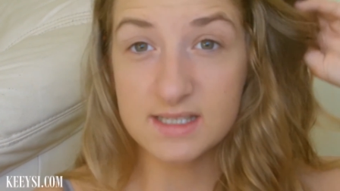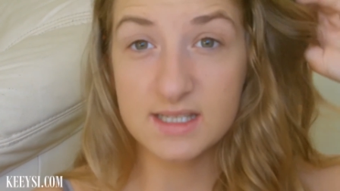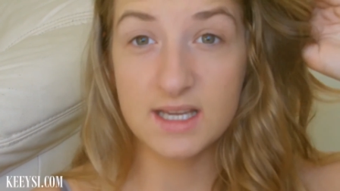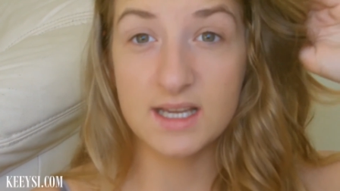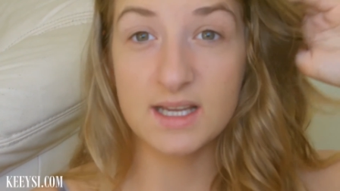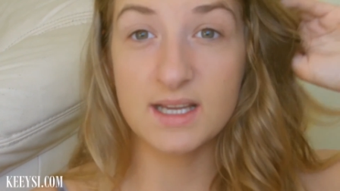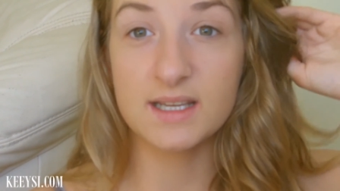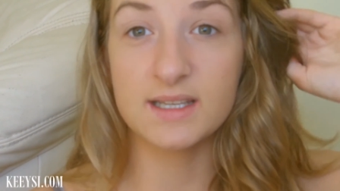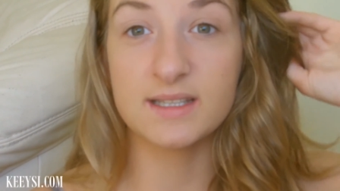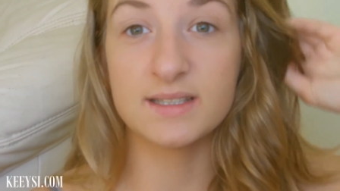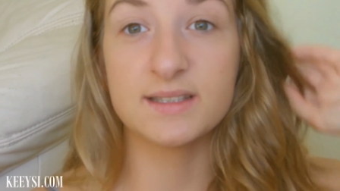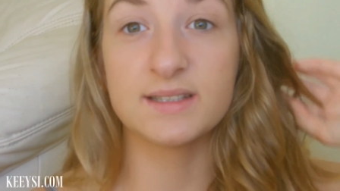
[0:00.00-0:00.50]

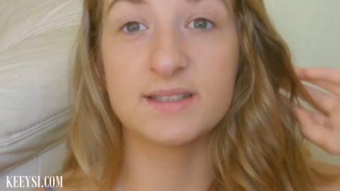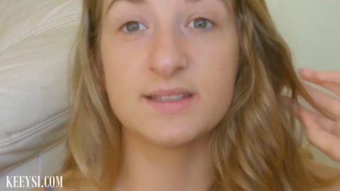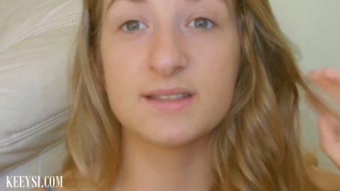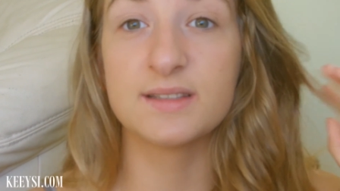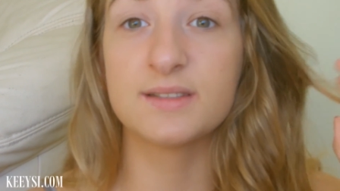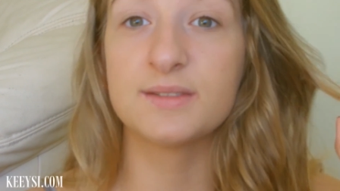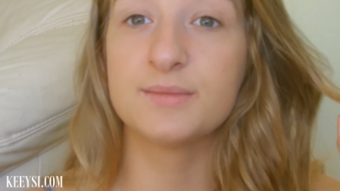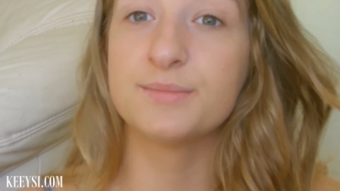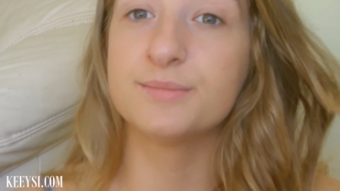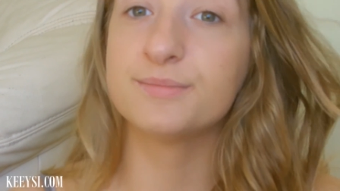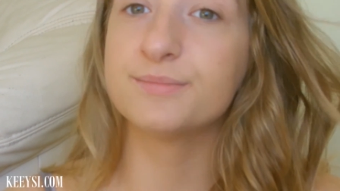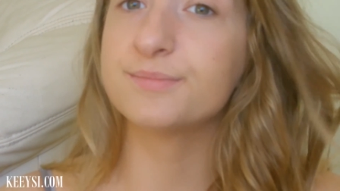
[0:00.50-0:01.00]

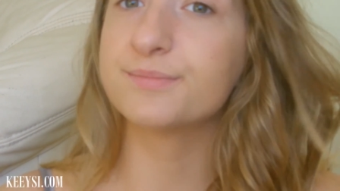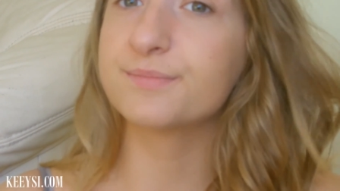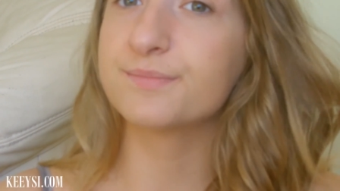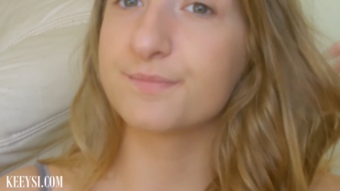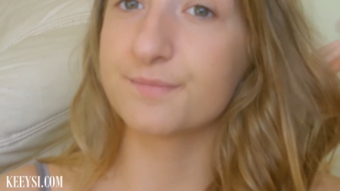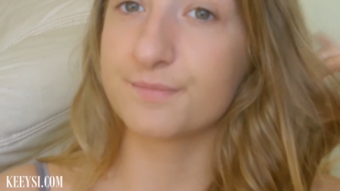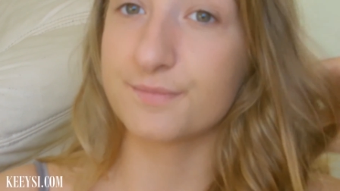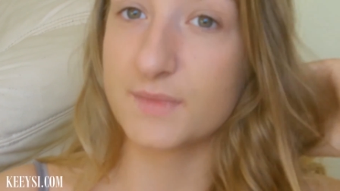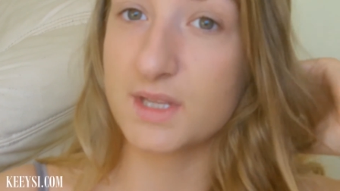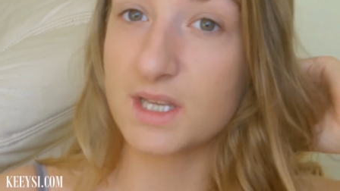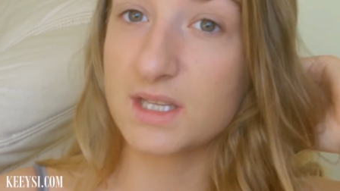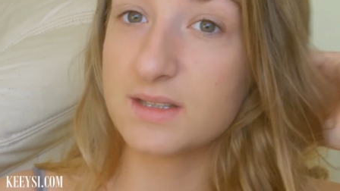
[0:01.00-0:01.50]
guys,
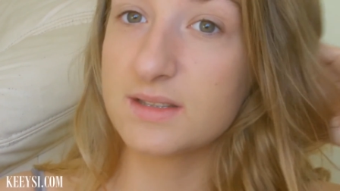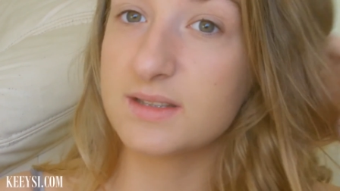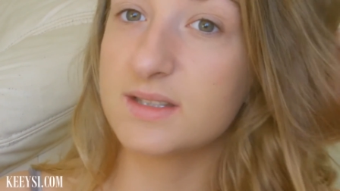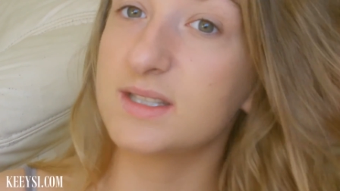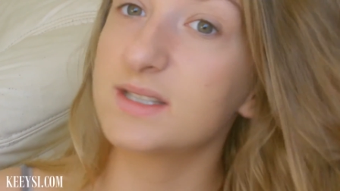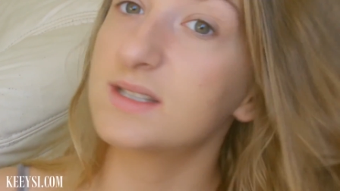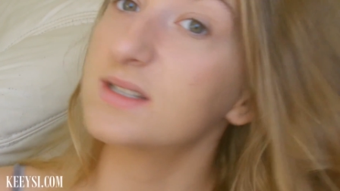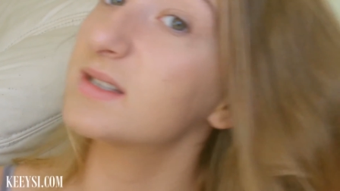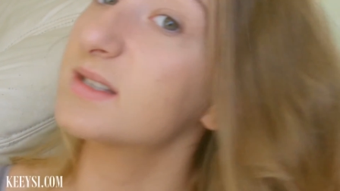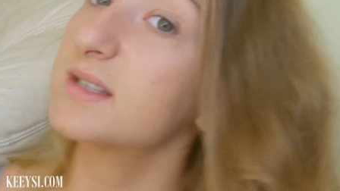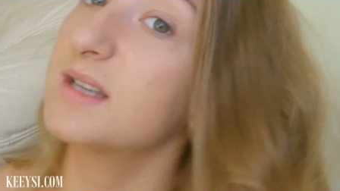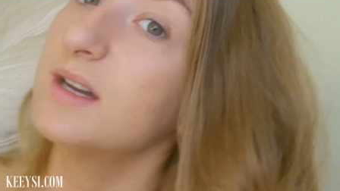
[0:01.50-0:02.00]

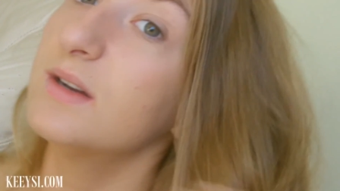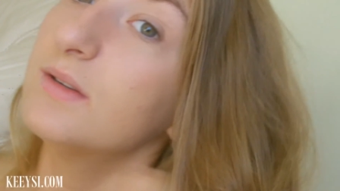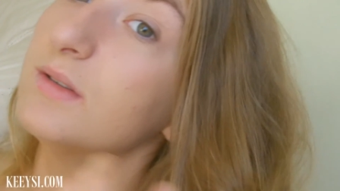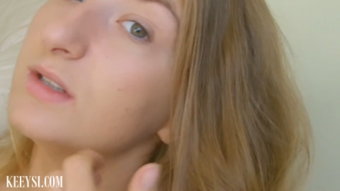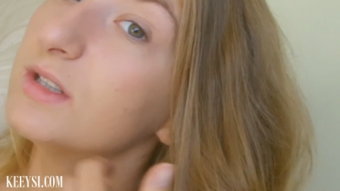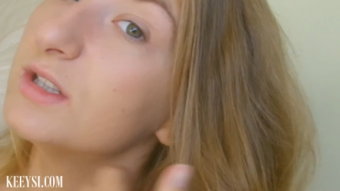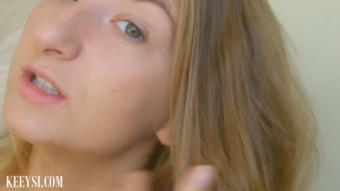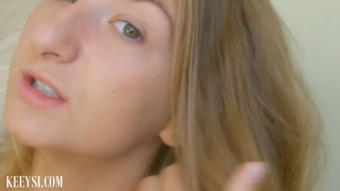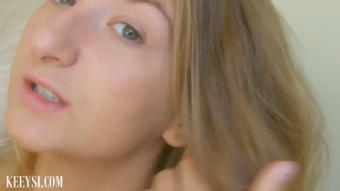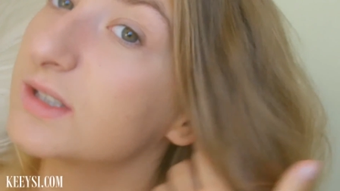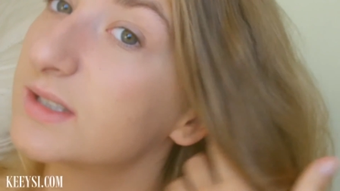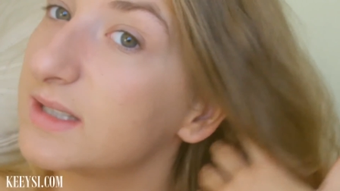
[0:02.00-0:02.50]
this is how
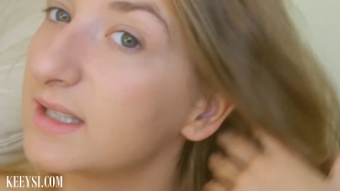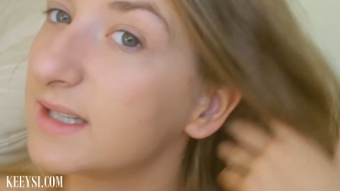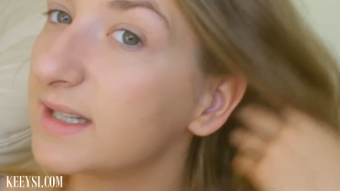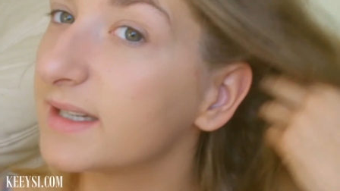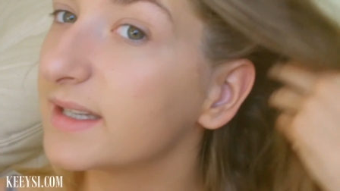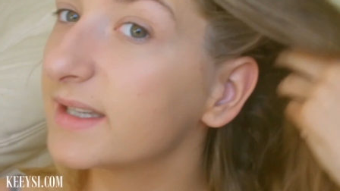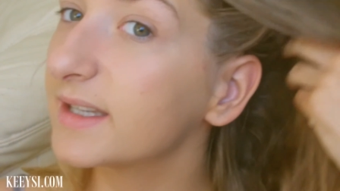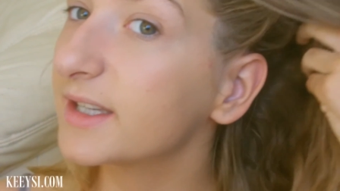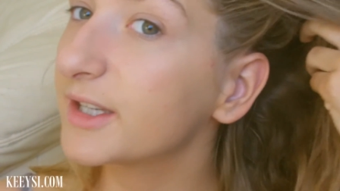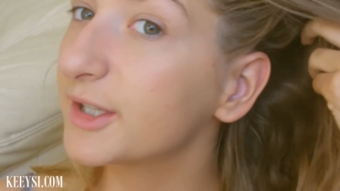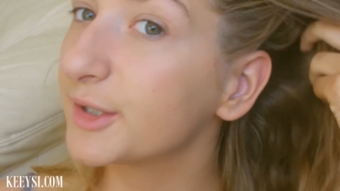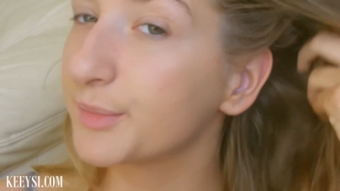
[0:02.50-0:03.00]
it looks
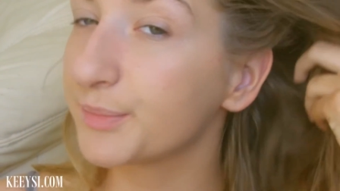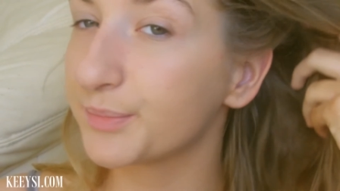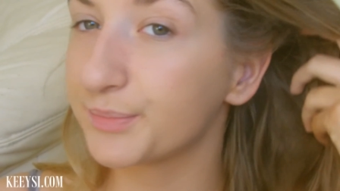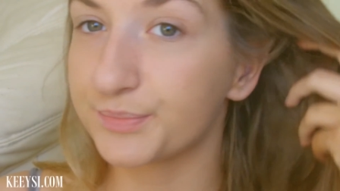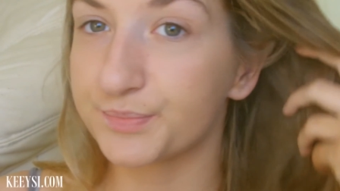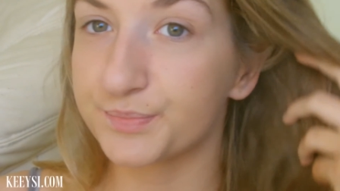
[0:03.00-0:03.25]
like.